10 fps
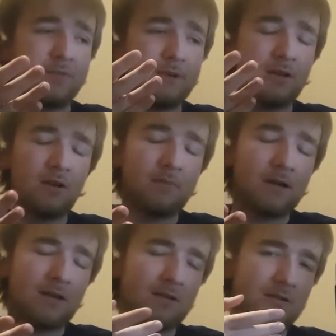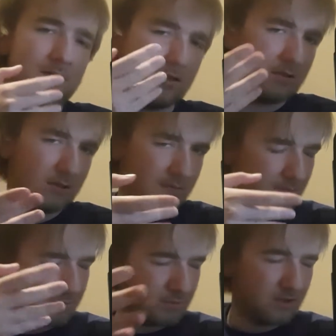been going back and
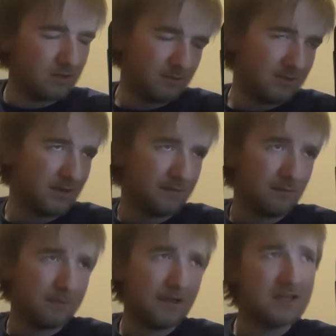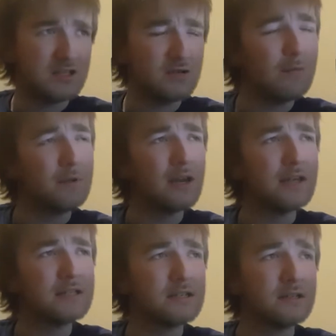doing some stuff with my PS2
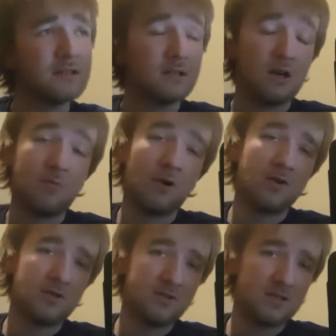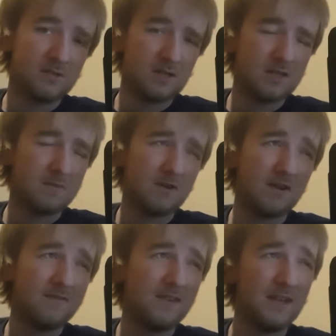emulator. I might do some kind
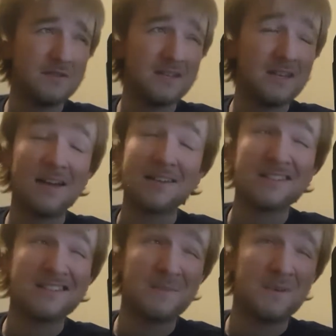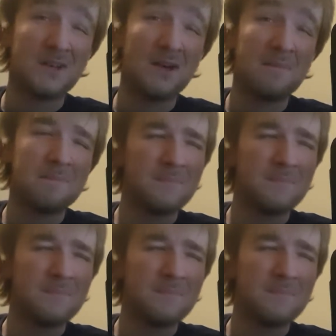of videos in that sometime.